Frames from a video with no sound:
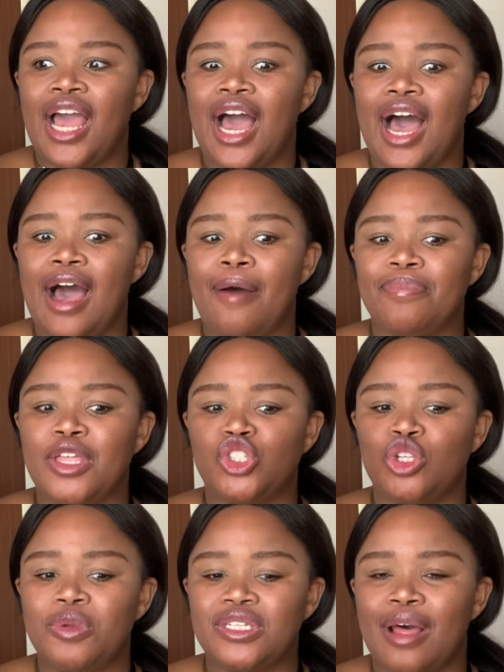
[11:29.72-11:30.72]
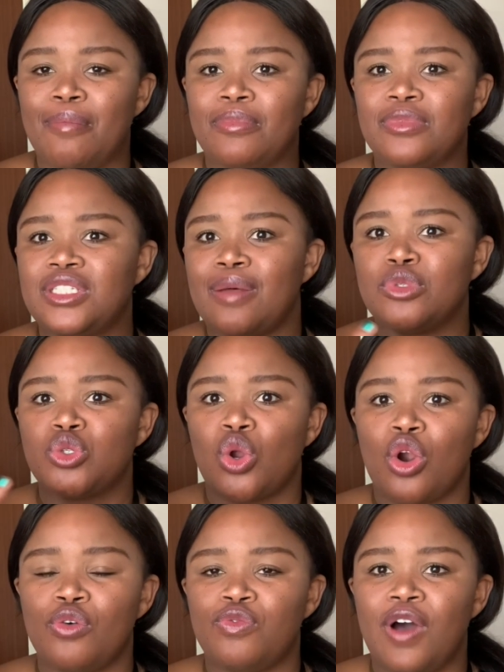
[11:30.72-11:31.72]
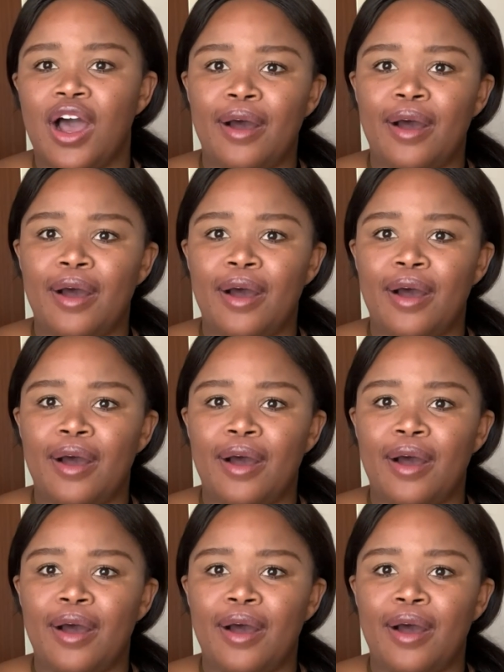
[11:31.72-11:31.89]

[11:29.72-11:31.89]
there should be some sort of